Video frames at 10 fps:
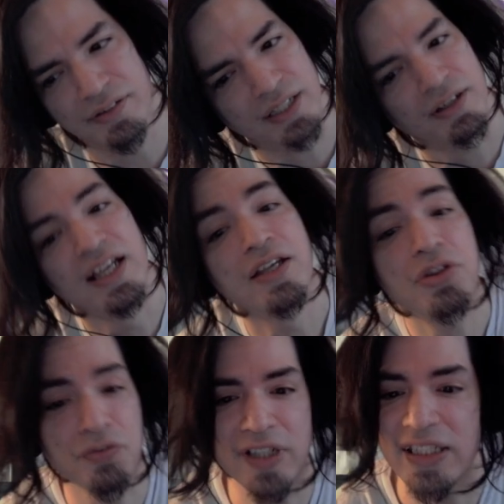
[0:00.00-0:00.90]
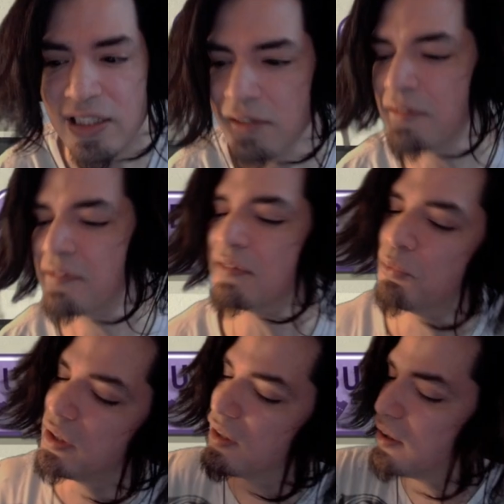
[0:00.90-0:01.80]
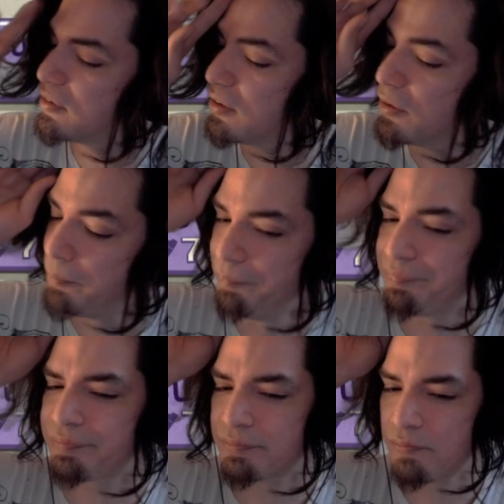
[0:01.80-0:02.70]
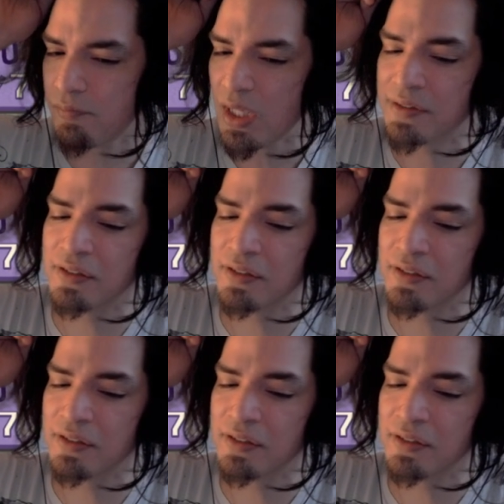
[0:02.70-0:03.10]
like 3 years and whatnot, you know. So